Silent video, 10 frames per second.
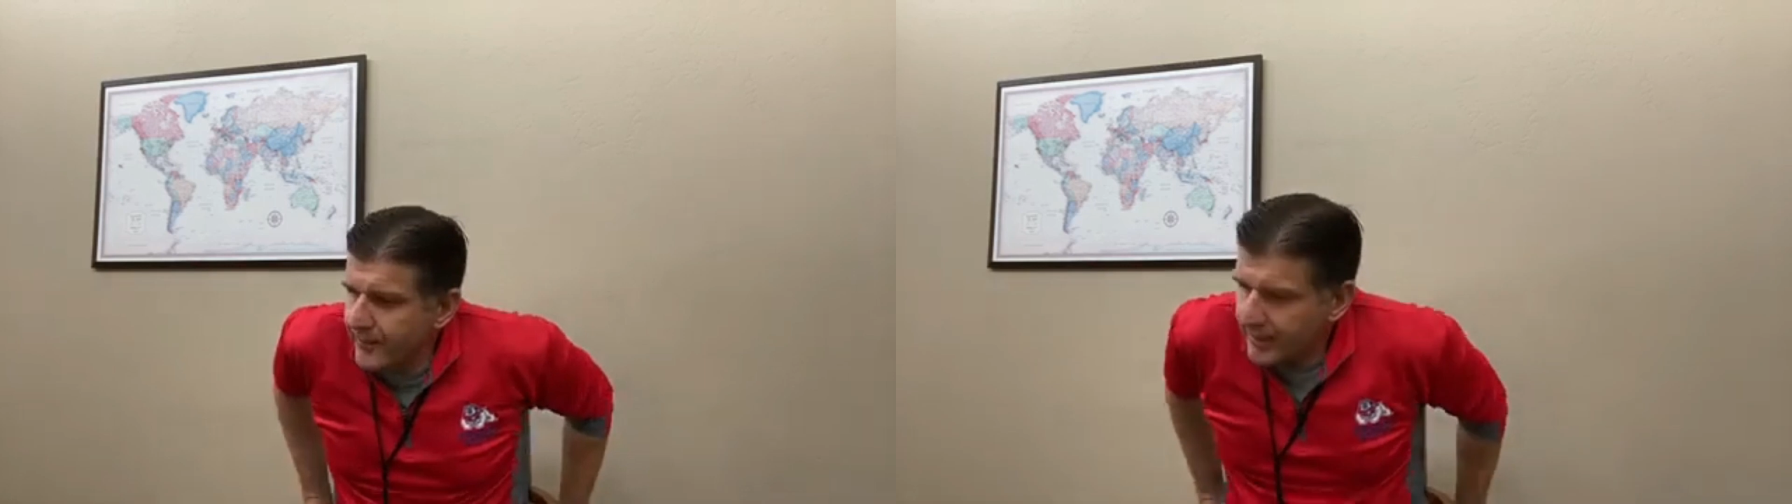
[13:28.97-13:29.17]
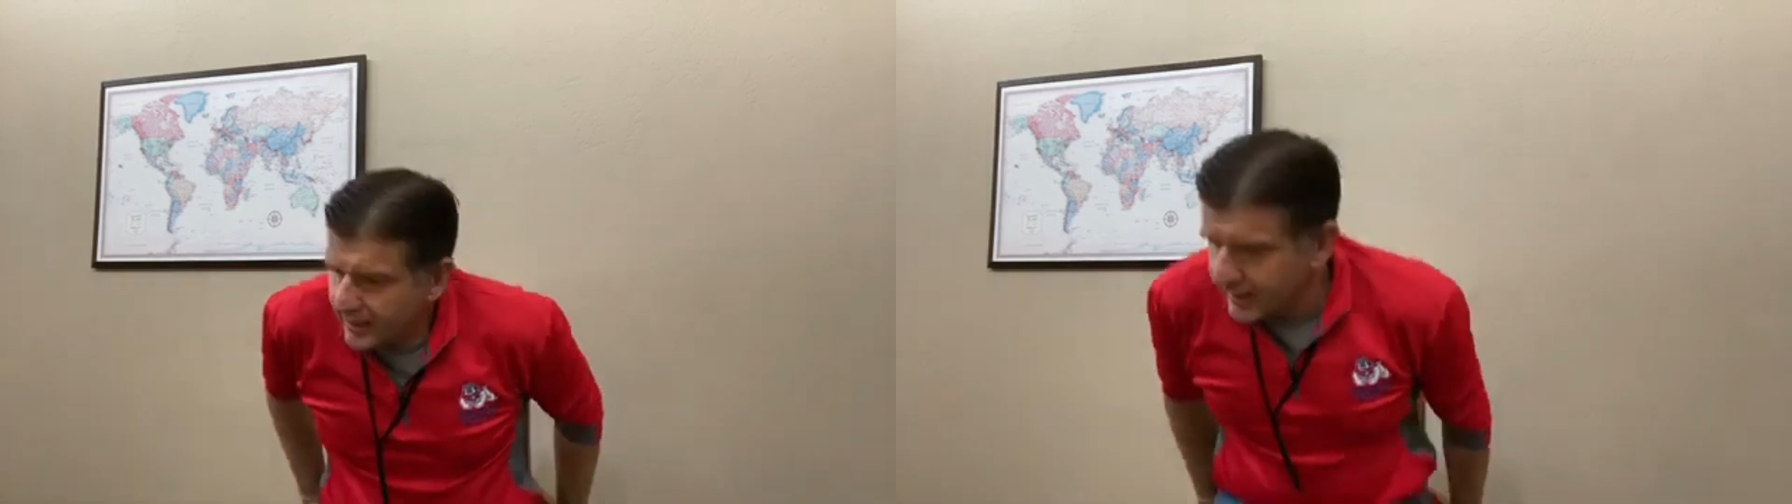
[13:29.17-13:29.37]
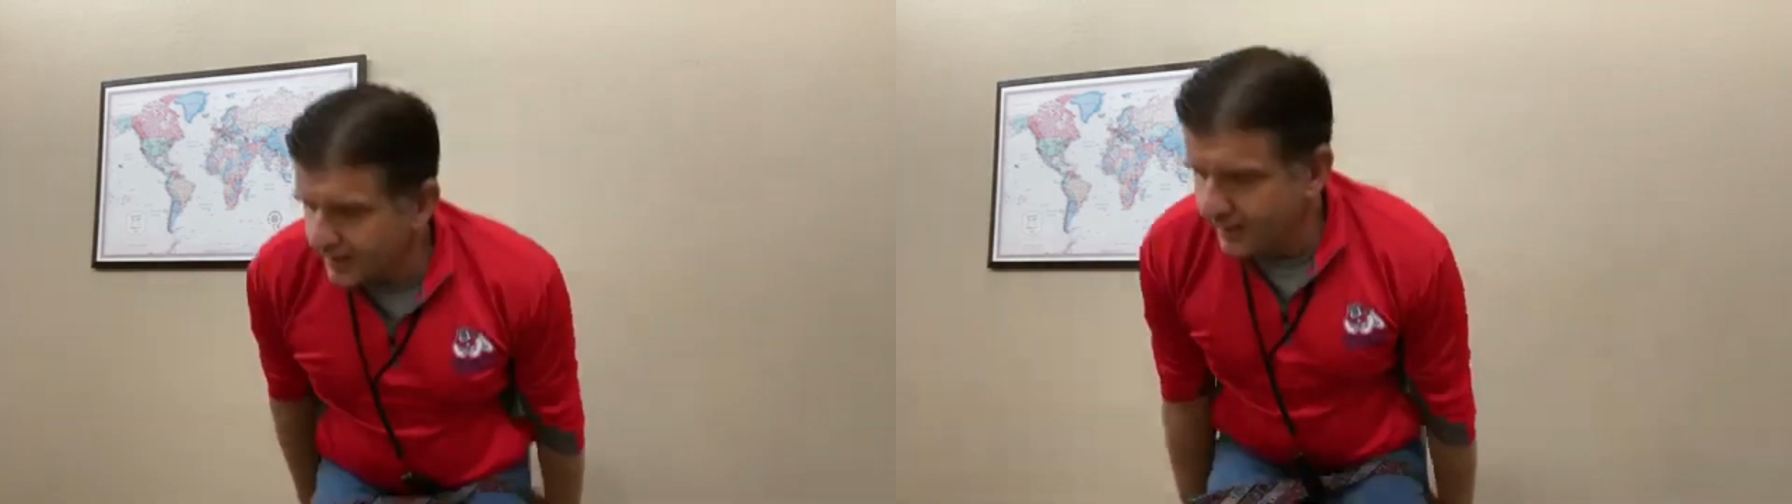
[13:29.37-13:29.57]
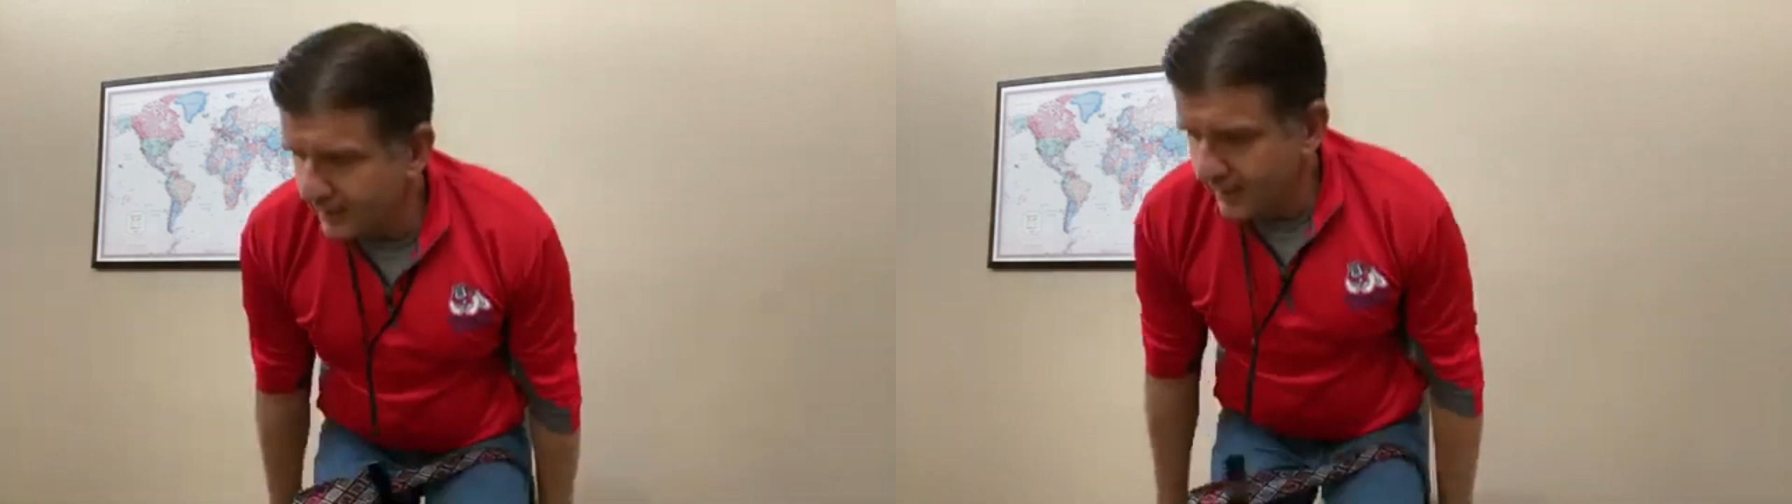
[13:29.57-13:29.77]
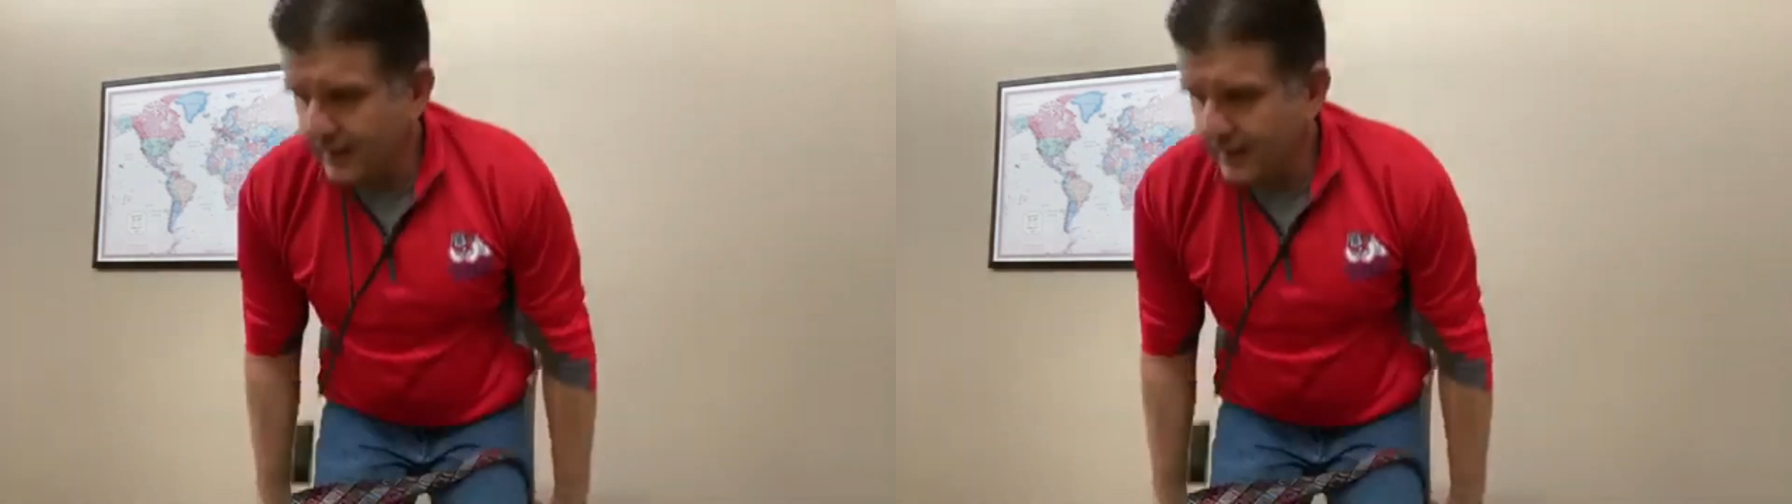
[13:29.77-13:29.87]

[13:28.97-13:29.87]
again,